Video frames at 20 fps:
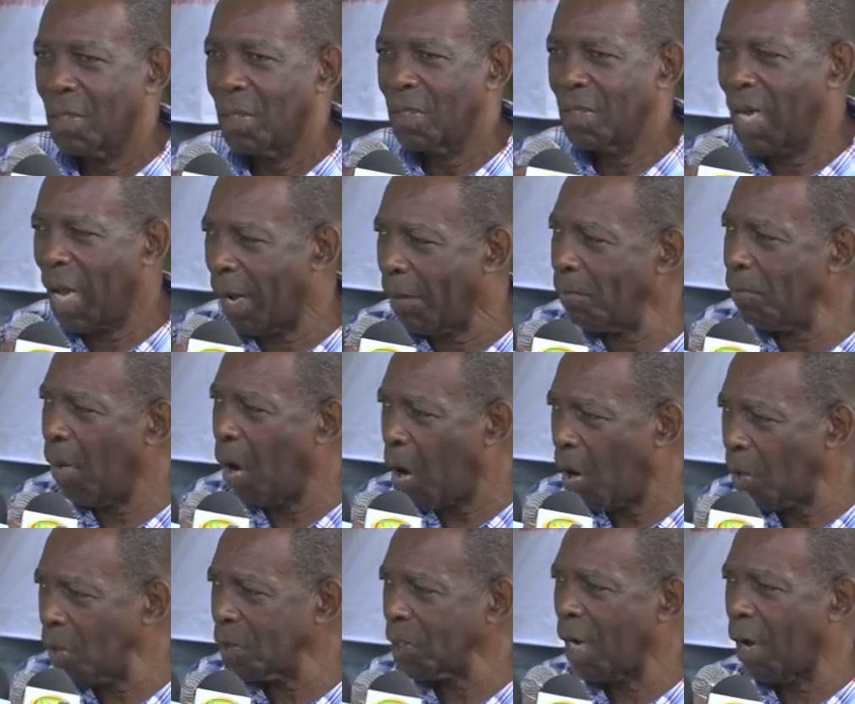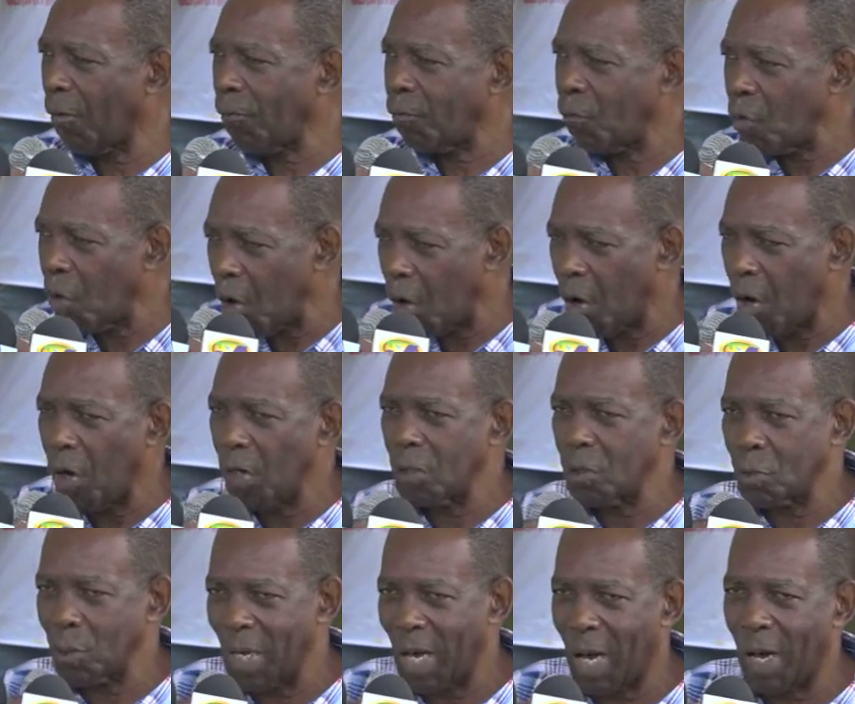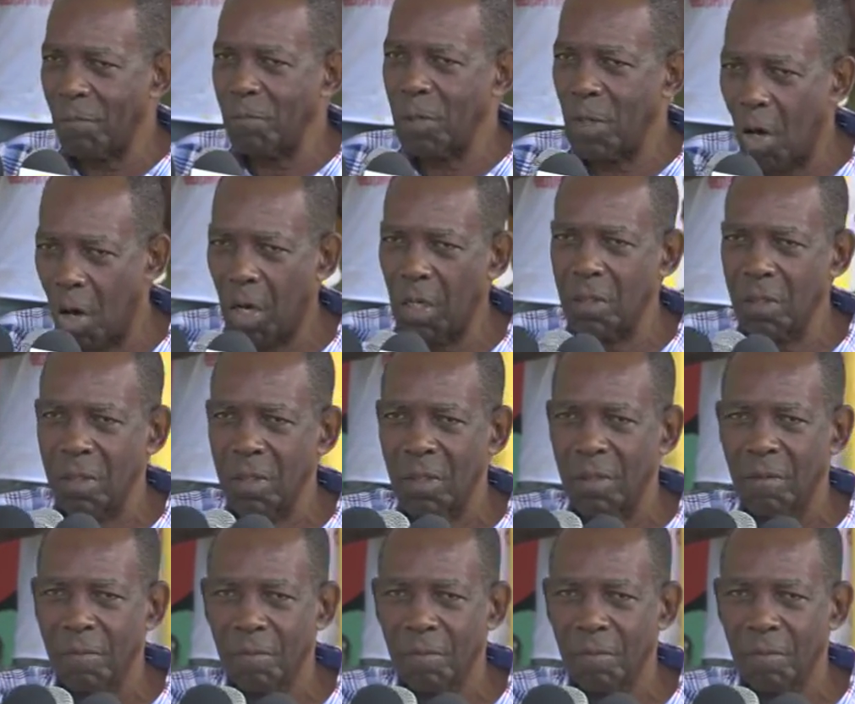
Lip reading: the amount of roads we have done,